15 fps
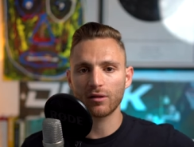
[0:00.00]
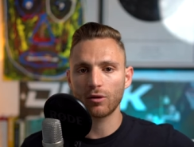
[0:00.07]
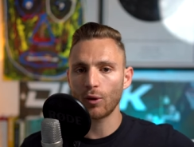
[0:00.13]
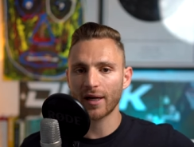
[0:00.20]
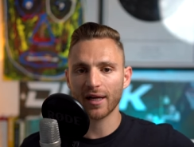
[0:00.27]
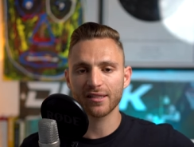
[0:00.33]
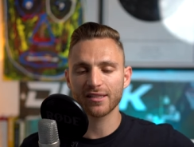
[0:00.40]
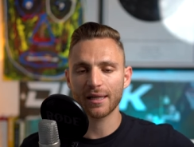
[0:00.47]

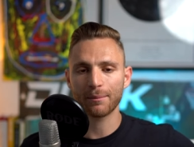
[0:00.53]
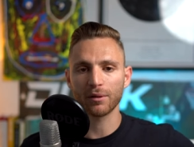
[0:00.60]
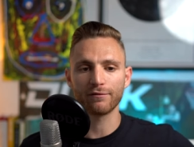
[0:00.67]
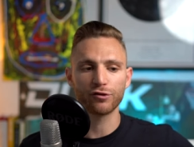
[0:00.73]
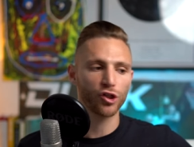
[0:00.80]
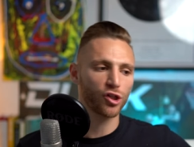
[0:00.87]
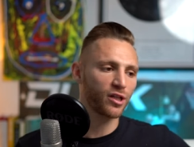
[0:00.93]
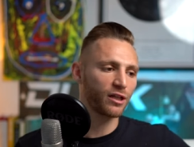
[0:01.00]
quick example
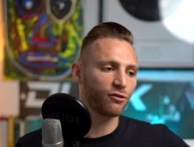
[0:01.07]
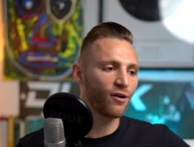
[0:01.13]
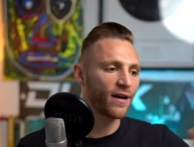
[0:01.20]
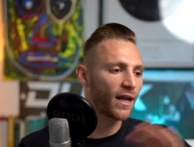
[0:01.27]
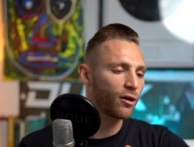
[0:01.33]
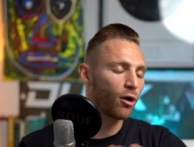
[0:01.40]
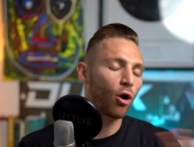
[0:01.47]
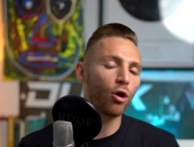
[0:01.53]
of journaling
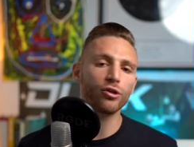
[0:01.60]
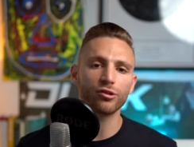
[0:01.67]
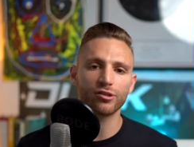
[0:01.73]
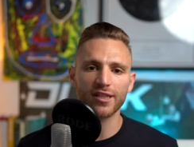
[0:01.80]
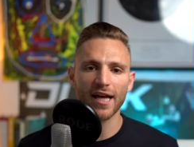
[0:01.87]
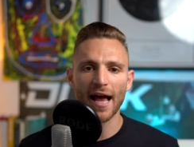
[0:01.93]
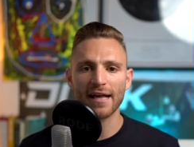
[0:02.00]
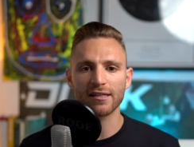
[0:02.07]
write out all your
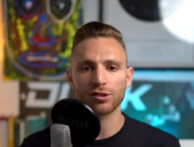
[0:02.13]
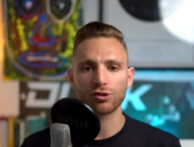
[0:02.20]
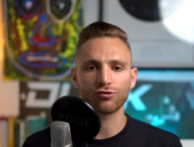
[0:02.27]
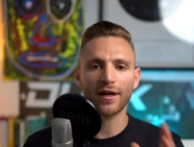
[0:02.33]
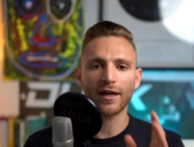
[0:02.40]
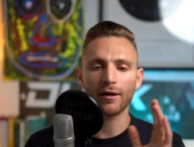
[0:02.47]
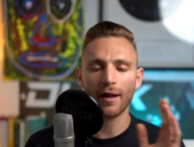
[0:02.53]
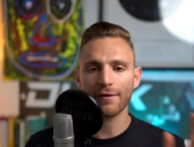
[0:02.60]
tasks write out